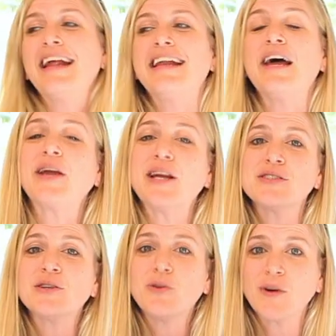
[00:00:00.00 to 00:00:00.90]
Now here's
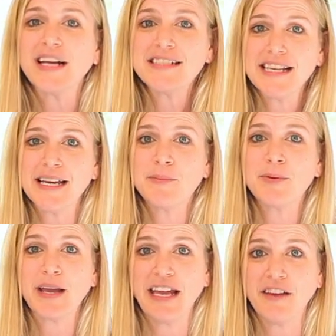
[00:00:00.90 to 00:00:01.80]
a great tip
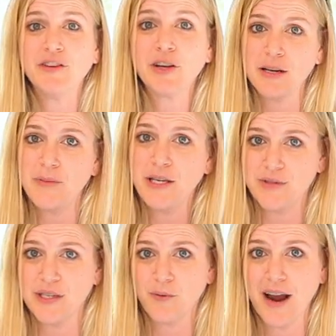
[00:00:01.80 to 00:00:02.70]
if you're gonna be
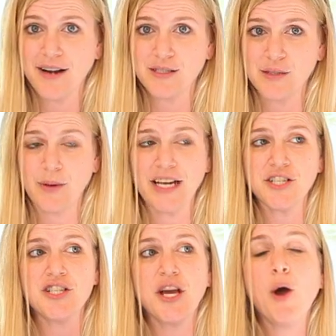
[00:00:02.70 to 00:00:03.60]
using Rider
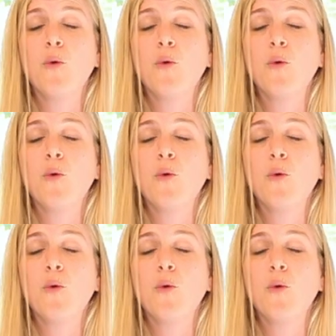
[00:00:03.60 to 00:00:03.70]
Switch.